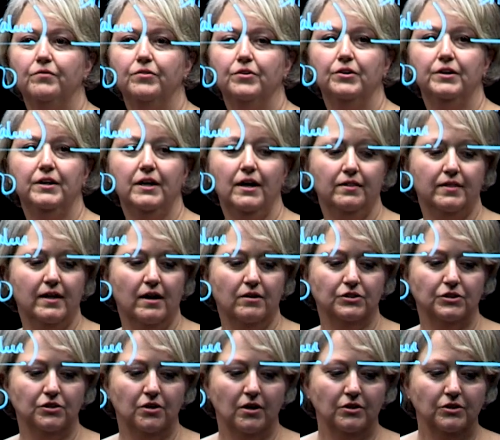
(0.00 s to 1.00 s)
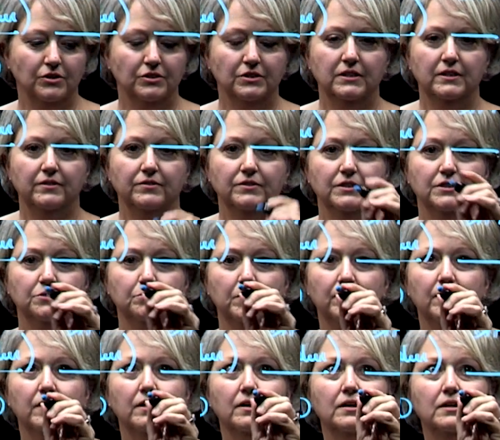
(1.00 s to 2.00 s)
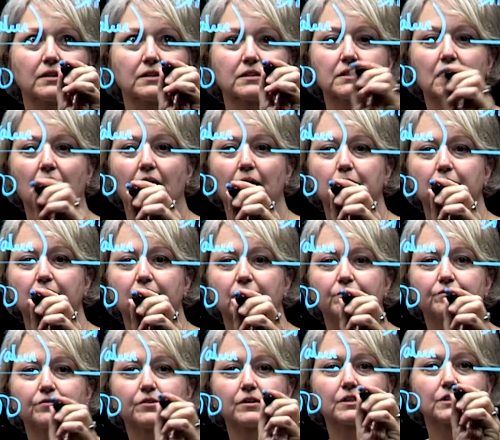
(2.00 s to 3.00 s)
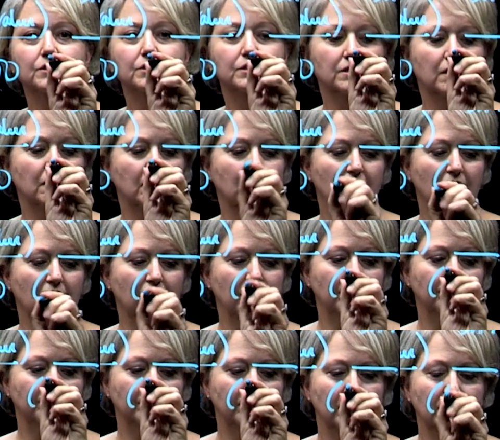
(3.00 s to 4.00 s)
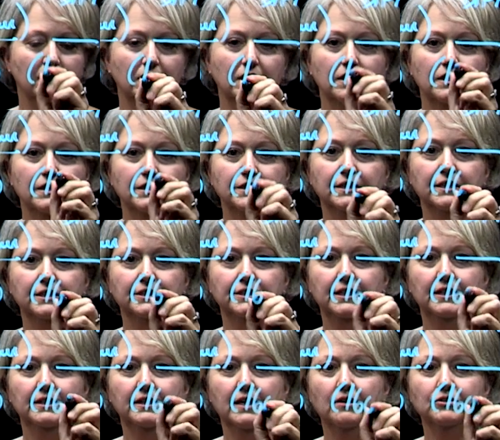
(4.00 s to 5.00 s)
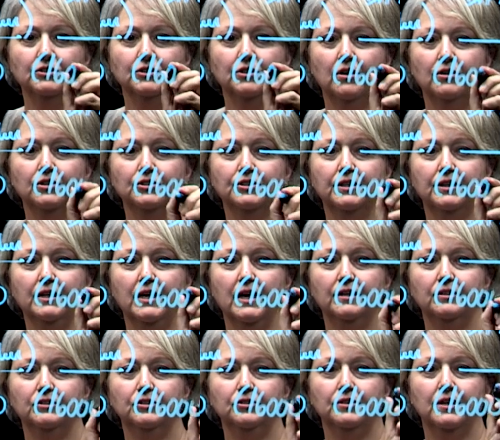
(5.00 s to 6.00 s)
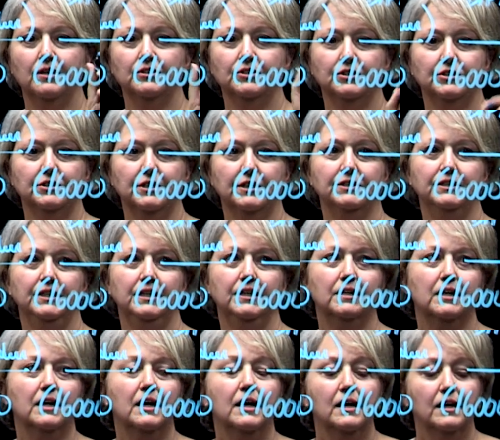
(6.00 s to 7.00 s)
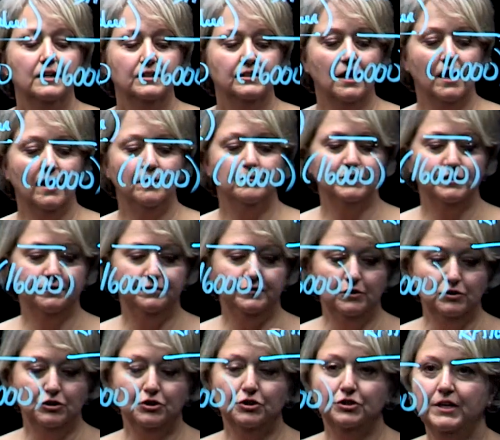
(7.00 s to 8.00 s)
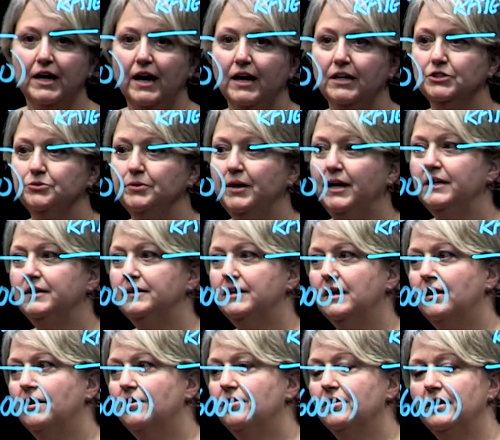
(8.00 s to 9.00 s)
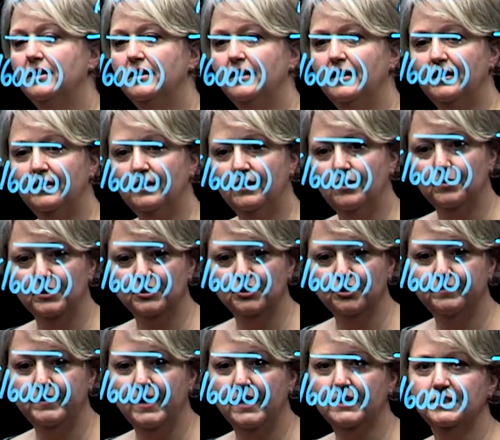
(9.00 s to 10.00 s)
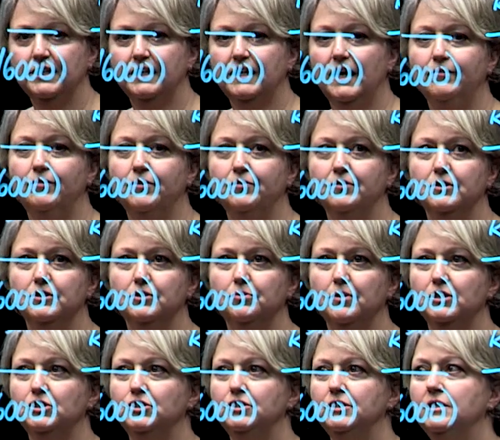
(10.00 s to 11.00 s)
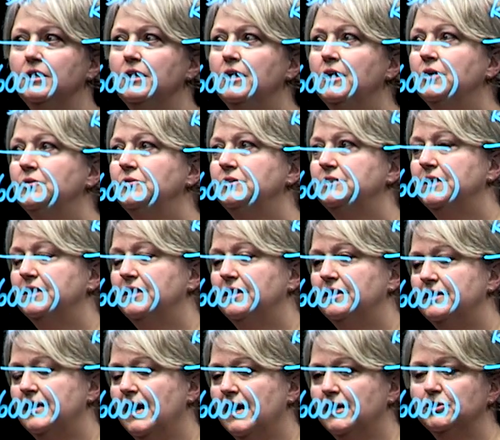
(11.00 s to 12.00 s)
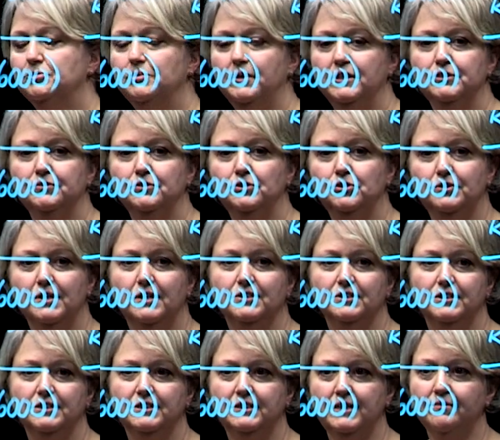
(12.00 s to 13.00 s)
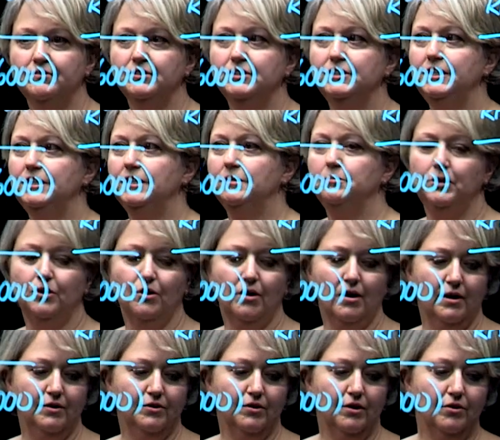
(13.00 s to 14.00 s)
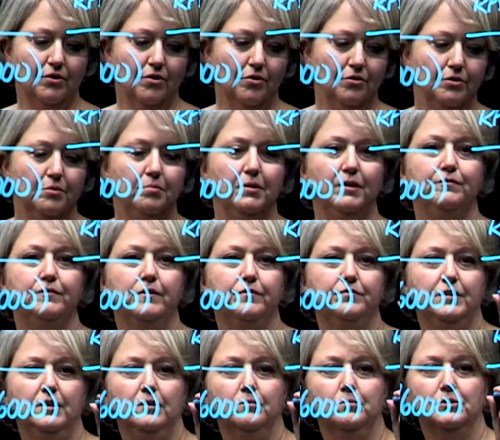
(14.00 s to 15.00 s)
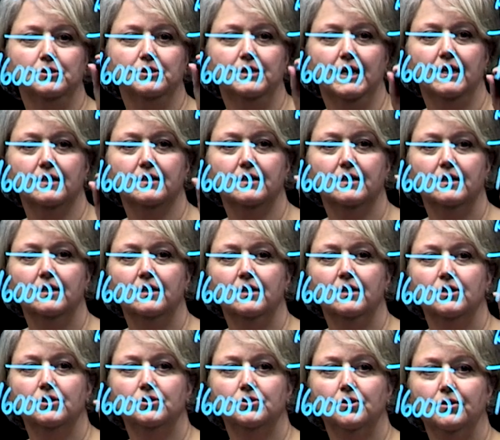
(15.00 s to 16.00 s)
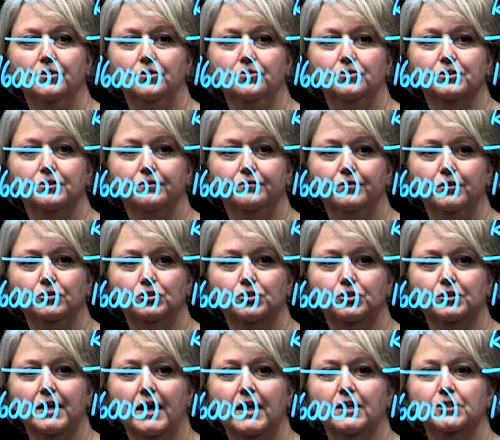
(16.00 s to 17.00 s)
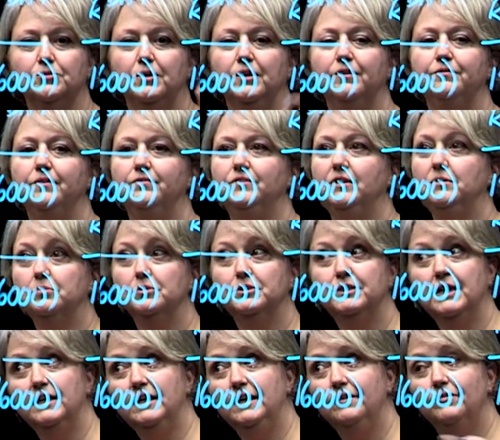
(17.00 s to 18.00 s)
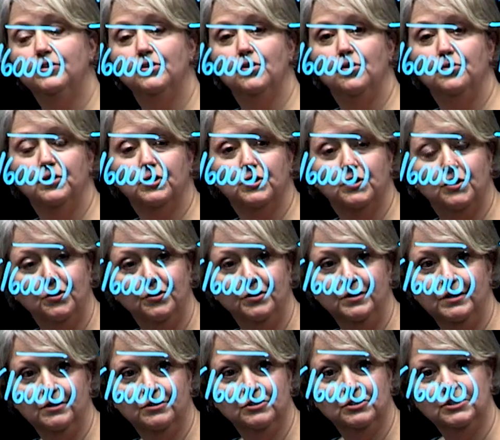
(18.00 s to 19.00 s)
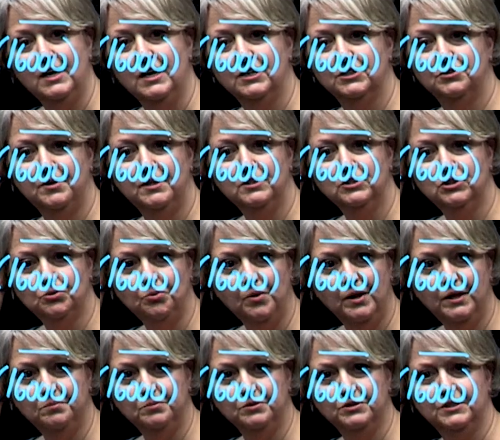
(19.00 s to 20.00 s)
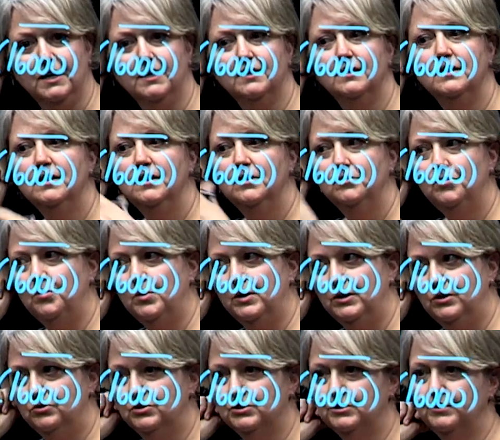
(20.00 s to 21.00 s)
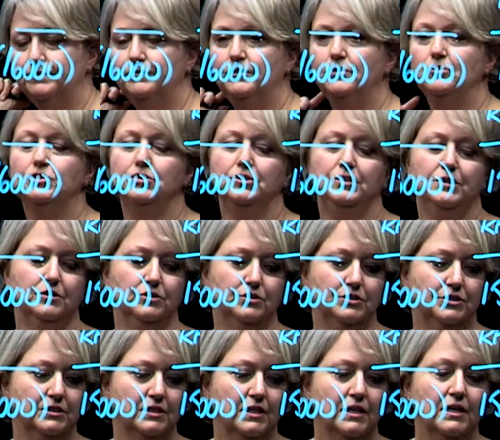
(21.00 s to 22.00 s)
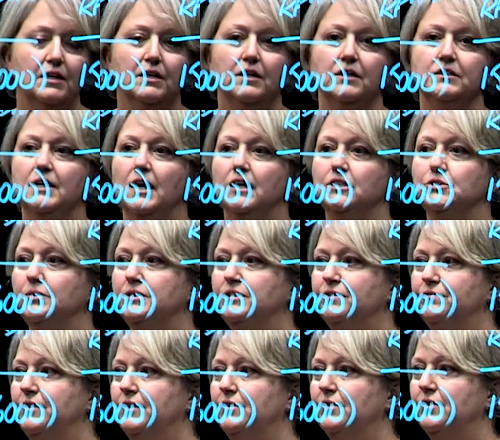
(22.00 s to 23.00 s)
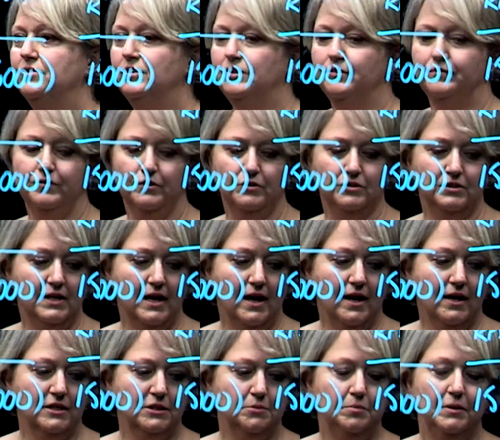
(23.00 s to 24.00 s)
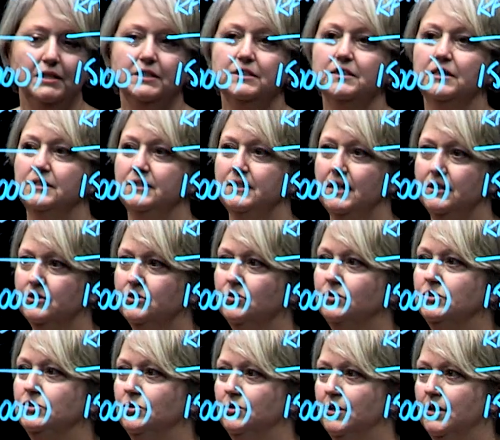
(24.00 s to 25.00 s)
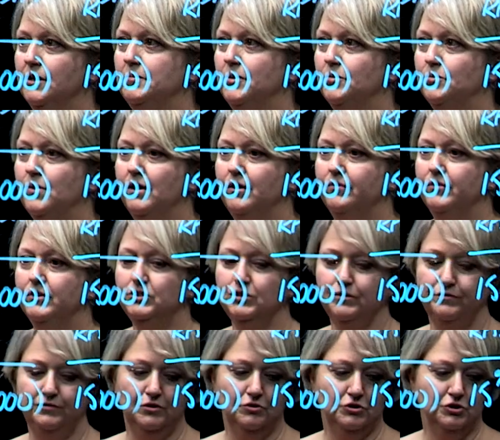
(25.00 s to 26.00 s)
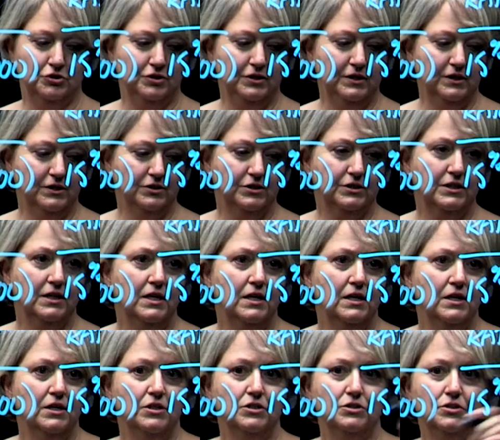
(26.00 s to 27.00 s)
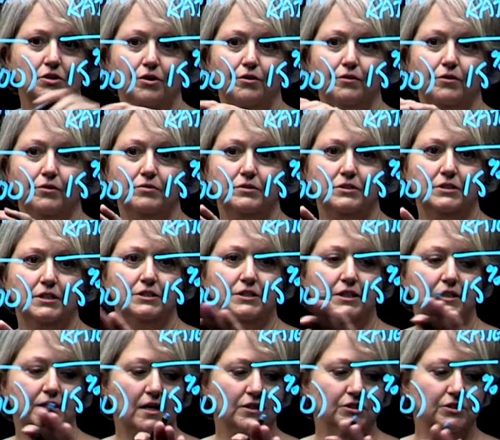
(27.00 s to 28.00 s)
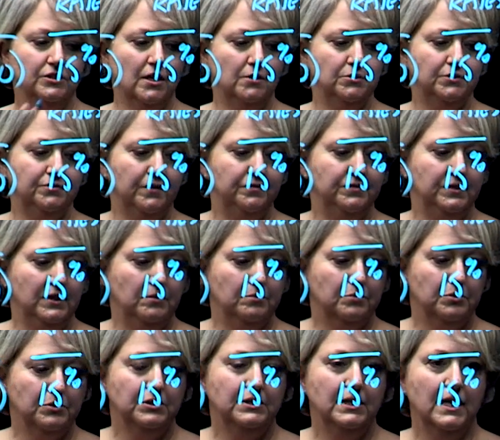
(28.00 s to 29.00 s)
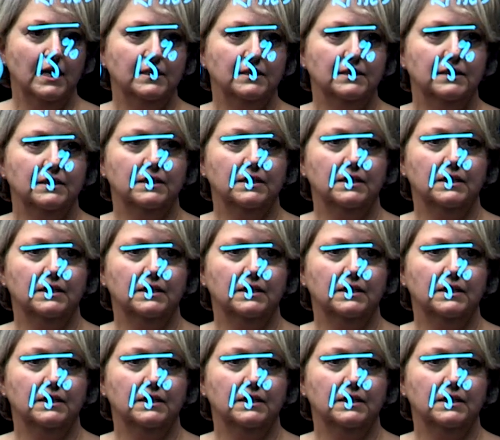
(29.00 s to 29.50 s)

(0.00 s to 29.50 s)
of $38,000 leaves us with a timing difference of $16,000 at the end of 2016 times the future tax rate. Now, in the original facts I gave you for this question, we said that the tax rates for 2017 and beyond are known to be 15%. So I'll use the future tax rate of 15%. Even though the current year's tax rate is 20%, we want to use the future year's tax rate to figure out the deferred tax piece because that's it's only going to be relevant to future years. So 16,000 times 15%